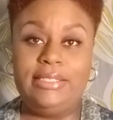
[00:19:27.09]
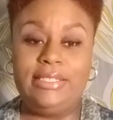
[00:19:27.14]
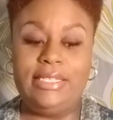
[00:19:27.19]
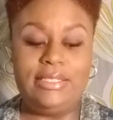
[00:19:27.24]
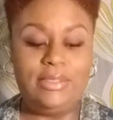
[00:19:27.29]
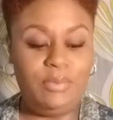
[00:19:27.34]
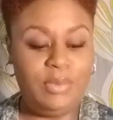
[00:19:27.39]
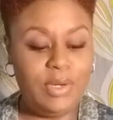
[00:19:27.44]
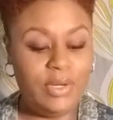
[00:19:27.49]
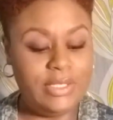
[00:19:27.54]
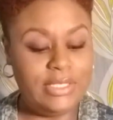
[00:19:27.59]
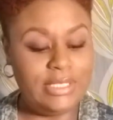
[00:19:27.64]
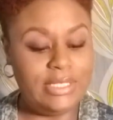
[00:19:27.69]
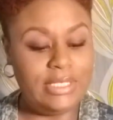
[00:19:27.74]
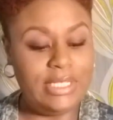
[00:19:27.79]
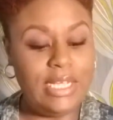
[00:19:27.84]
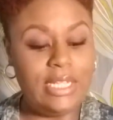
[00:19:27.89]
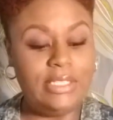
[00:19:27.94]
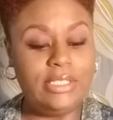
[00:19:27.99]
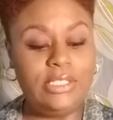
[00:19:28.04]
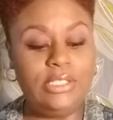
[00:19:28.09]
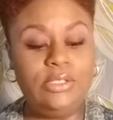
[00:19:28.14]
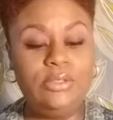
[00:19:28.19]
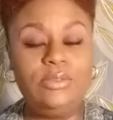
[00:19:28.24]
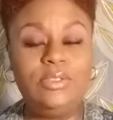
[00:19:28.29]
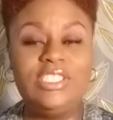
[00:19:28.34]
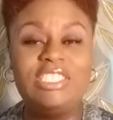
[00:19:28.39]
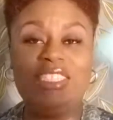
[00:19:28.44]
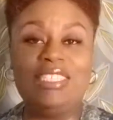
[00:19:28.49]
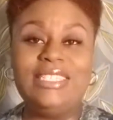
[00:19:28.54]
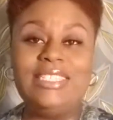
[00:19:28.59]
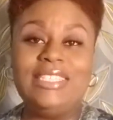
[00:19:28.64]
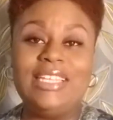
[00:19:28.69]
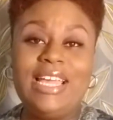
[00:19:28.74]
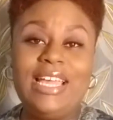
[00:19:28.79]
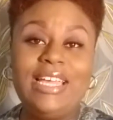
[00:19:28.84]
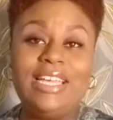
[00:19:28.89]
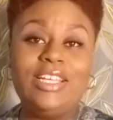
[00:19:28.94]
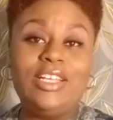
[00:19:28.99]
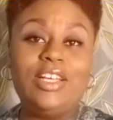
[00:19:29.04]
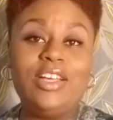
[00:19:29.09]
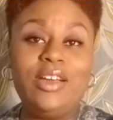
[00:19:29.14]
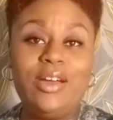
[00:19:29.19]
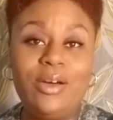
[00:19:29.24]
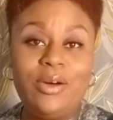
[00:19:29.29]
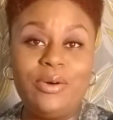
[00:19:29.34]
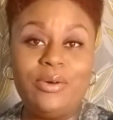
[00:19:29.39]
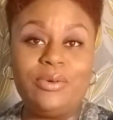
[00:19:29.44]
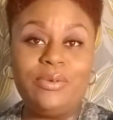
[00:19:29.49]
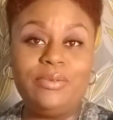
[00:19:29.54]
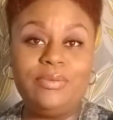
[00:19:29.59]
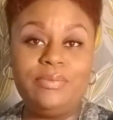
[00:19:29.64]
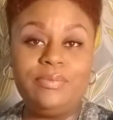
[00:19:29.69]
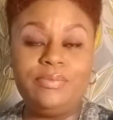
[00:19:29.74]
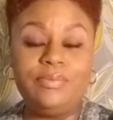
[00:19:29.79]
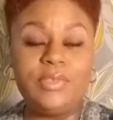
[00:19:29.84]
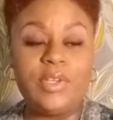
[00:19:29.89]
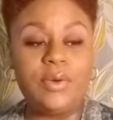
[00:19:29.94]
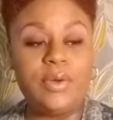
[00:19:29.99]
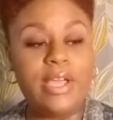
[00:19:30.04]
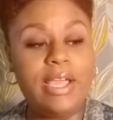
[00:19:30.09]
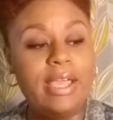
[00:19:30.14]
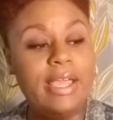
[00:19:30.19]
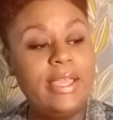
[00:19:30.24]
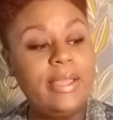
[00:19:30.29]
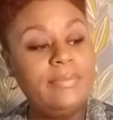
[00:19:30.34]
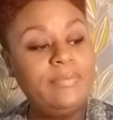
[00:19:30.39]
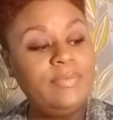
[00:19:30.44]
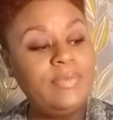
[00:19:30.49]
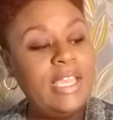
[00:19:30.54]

The Spirit is telling you to let go. Okay.